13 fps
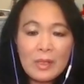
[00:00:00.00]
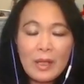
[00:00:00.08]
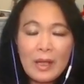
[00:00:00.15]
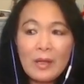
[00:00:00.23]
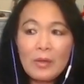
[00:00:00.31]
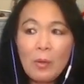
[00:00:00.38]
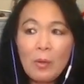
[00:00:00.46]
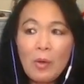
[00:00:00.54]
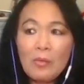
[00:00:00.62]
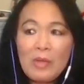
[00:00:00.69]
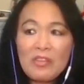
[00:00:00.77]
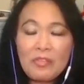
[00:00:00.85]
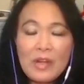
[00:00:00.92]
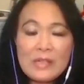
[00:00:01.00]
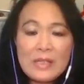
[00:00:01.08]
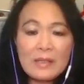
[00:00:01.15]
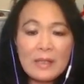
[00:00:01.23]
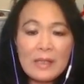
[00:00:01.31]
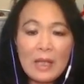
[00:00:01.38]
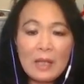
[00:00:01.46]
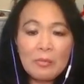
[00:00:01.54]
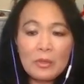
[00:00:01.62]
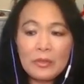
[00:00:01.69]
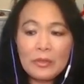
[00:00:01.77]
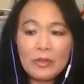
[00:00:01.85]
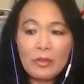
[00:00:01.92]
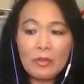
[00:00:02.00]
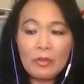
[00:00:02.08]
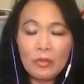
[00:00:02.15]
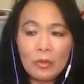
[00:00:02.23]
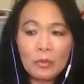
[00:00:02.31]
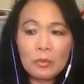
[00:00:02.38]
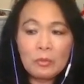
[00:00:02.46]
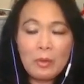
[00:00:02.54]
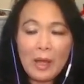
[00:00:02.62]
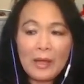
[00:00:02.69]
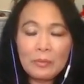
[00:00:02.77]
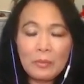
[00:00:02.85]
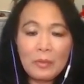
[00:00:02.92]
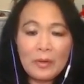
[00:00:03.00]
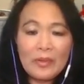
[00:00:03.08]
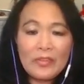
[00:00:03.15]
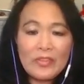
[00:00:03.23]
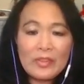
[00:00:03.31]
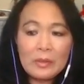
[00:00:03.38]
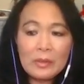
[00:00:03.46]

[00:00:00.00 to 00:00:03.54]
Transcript: And all my friends in the neighborhood knew who I was.